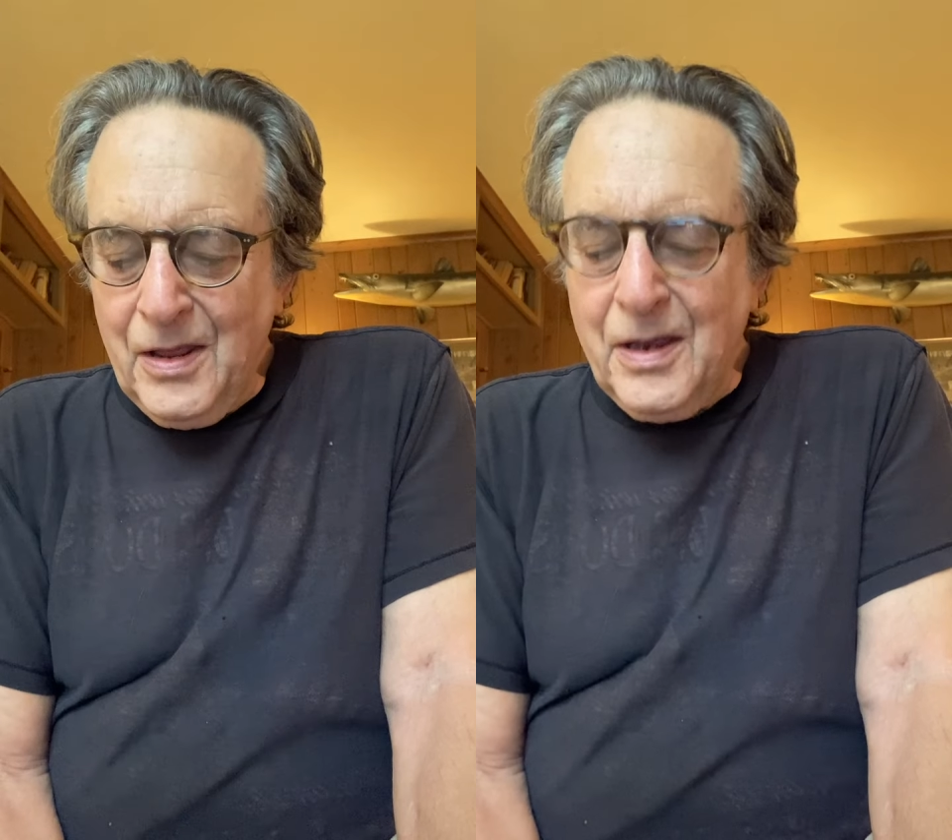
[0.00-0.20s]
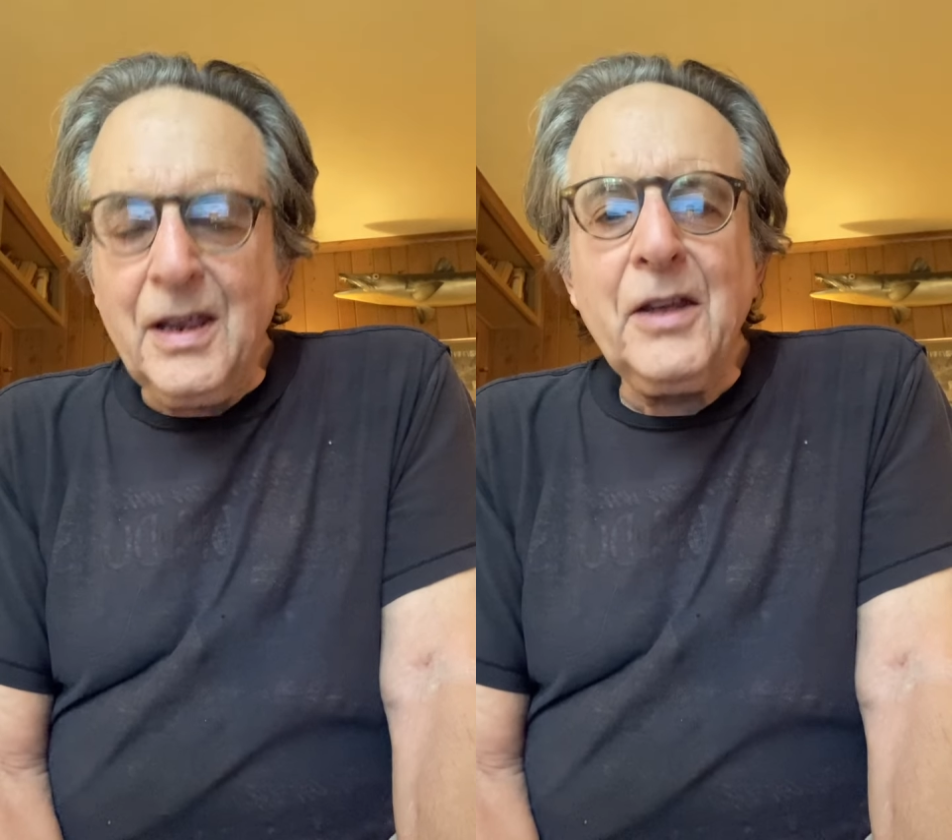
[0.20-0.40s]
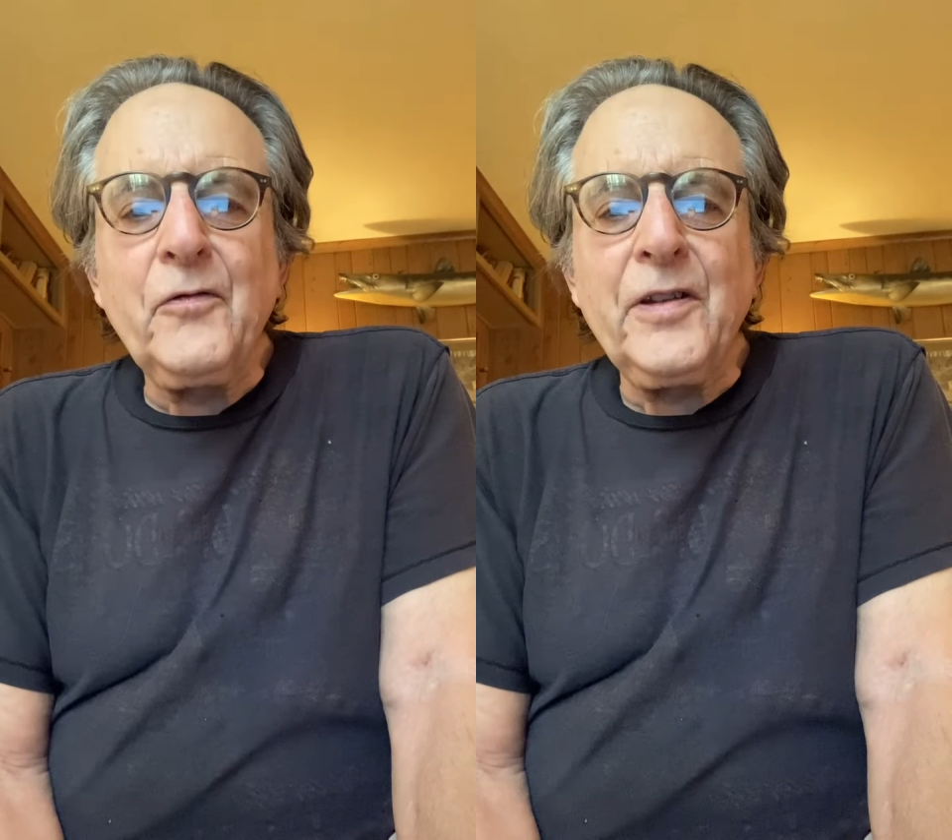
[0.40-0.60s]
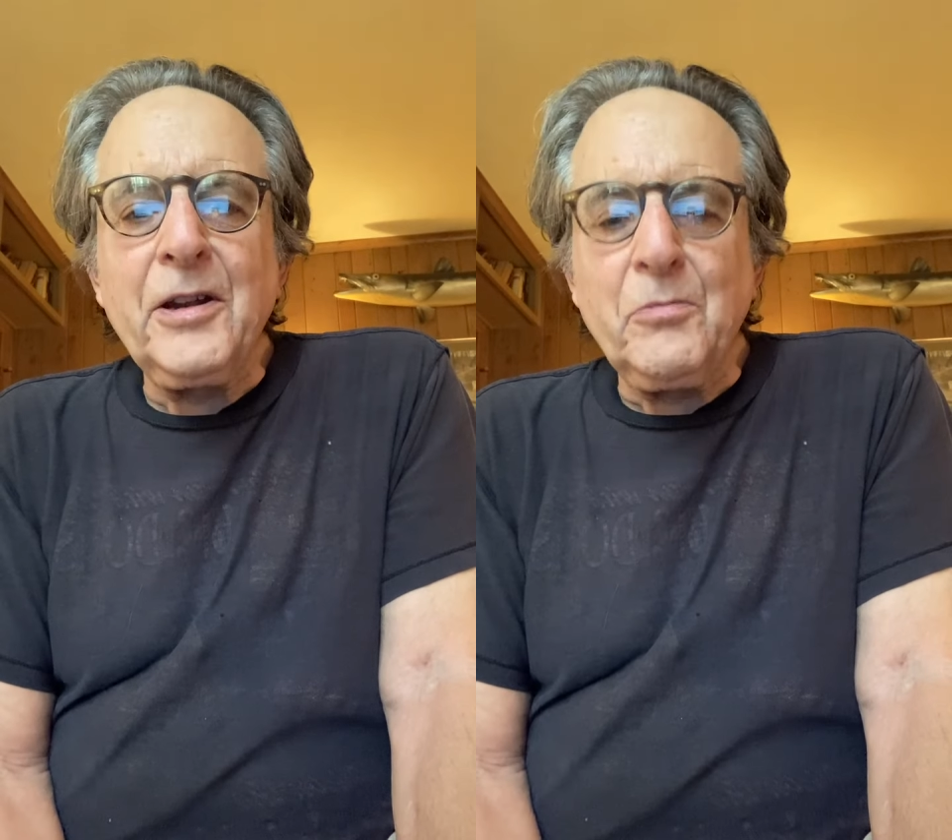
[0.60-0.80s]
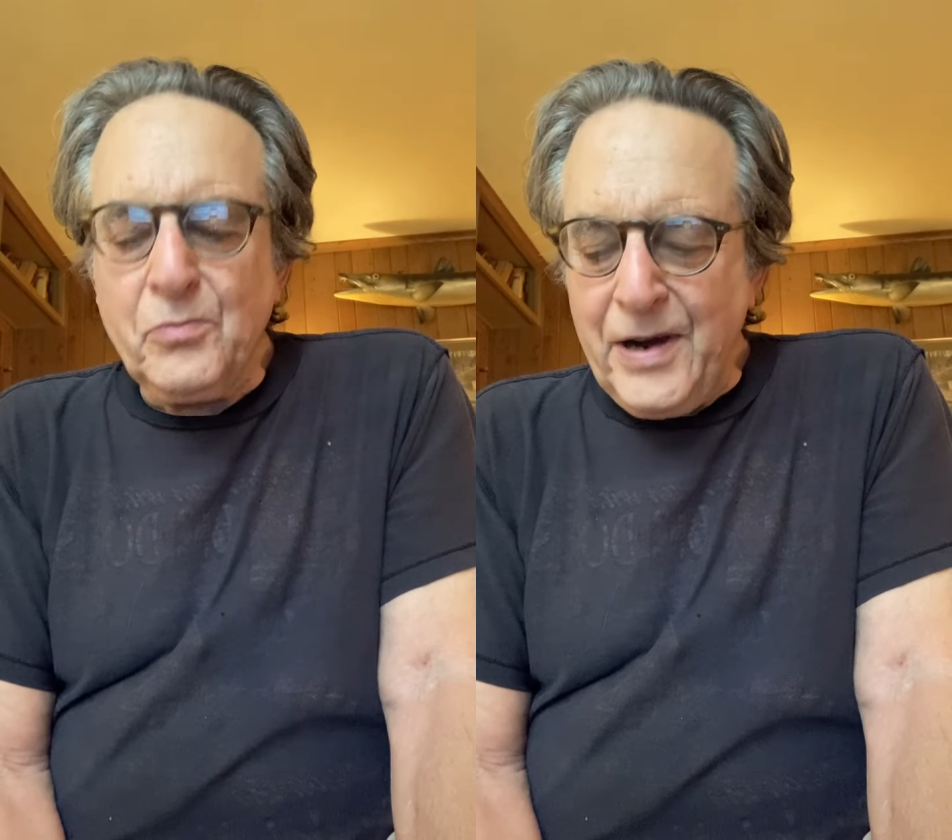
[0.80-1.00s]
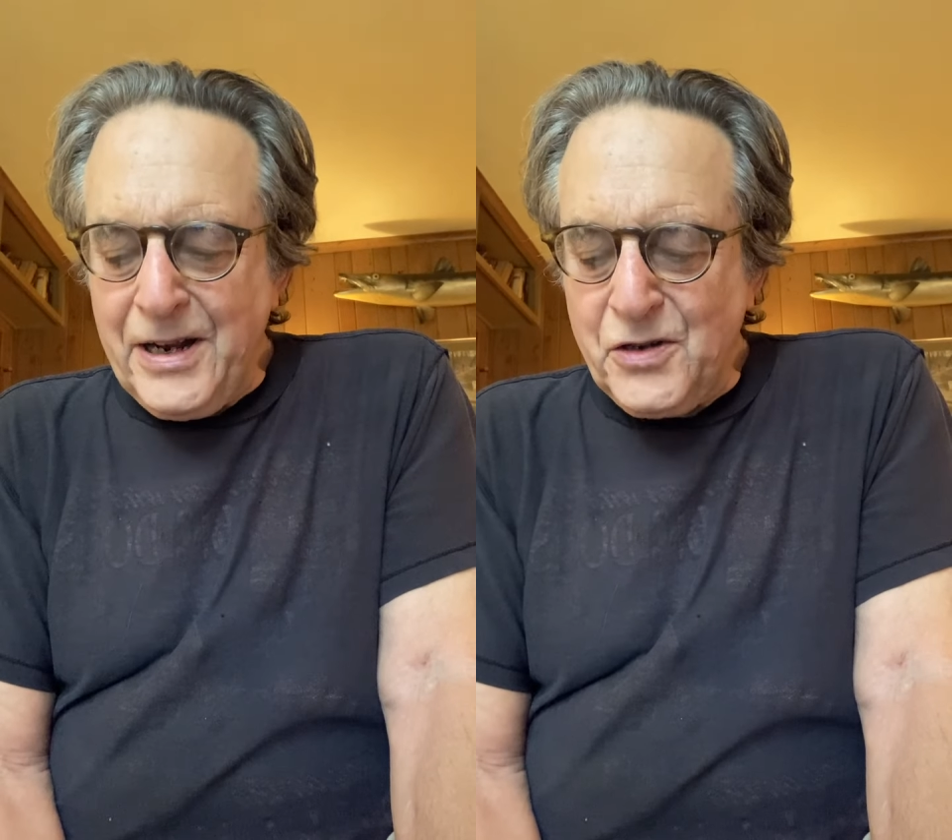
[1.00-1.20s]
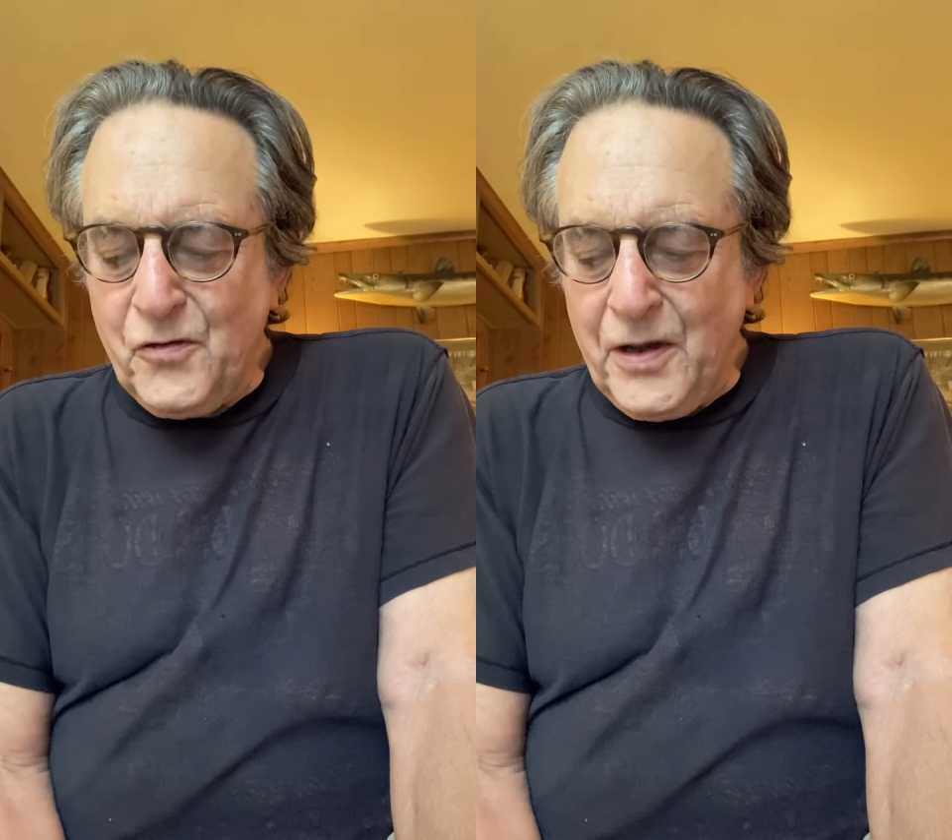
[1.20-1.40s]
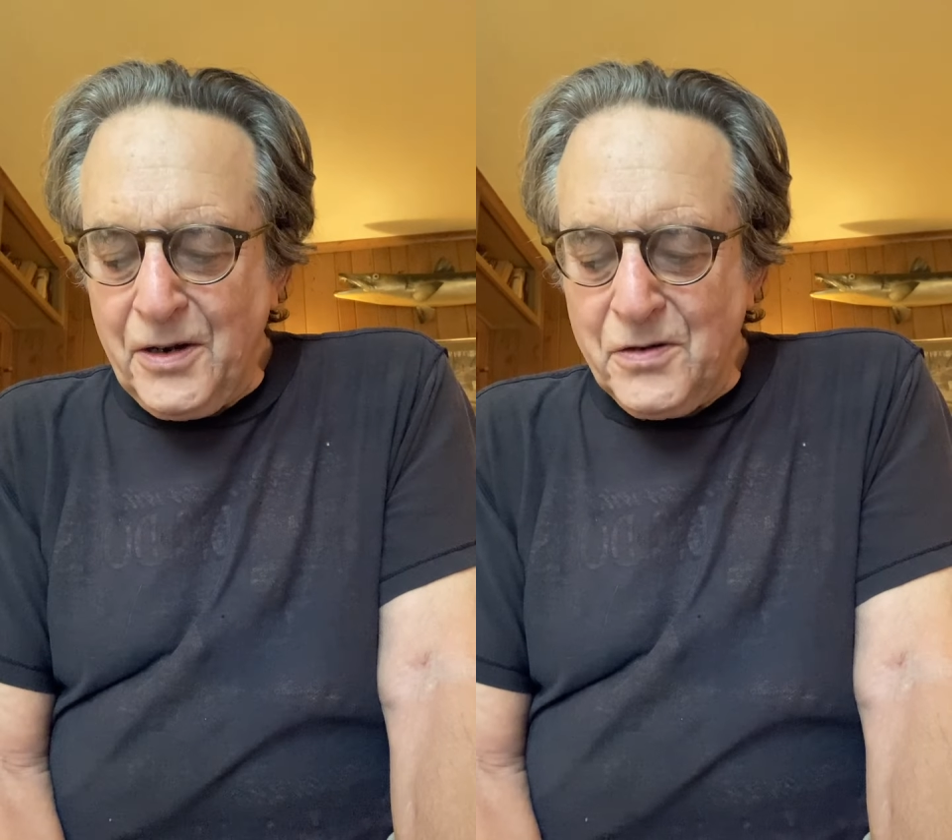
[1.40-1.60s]
the infinite branched
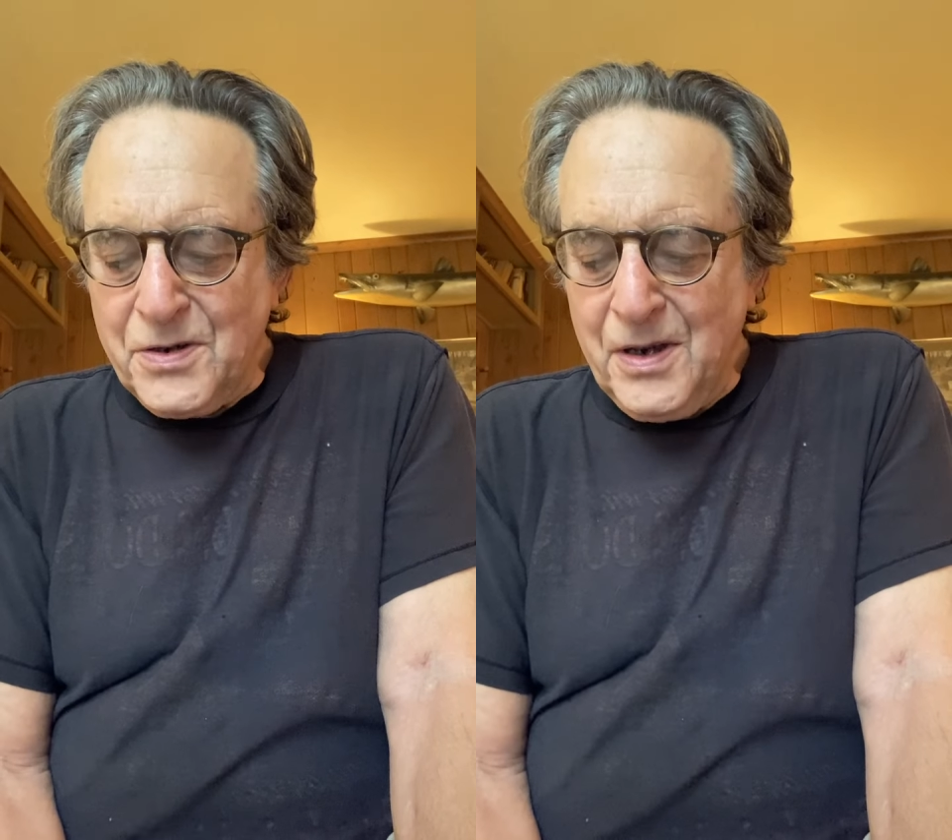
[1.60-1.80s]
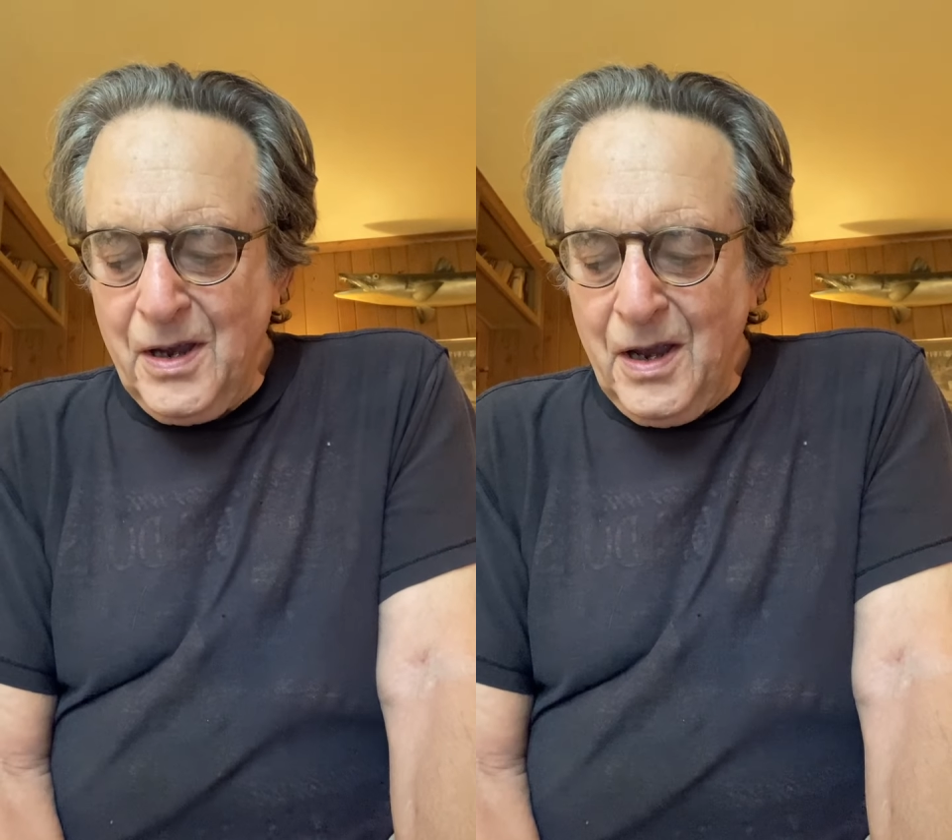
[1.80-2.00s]
fingers